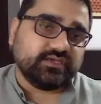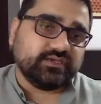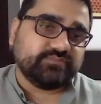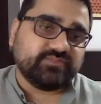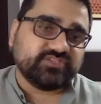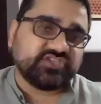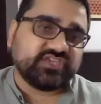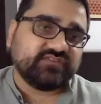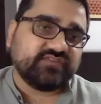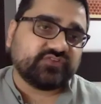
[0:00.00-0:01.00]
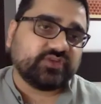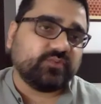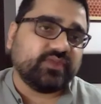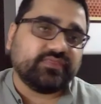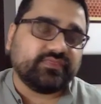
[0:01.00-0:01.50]
publishing inventory
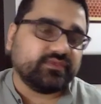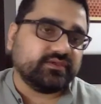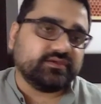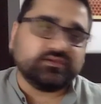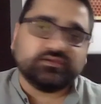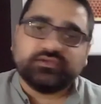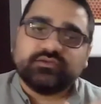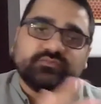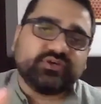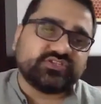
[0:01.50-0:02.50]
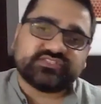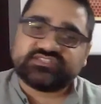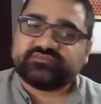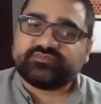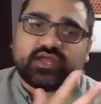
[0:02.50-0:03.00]
with purchases
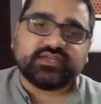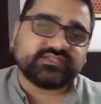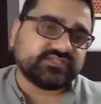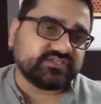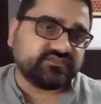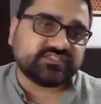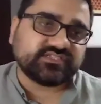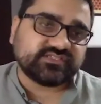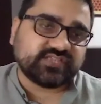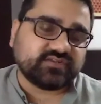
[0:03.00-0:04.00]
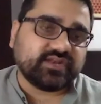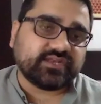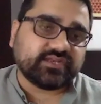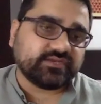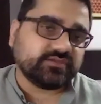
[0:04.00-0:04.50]
of products and services that are
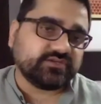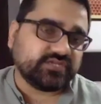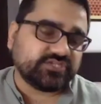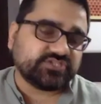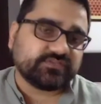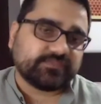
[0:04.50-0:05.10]
related to your niche.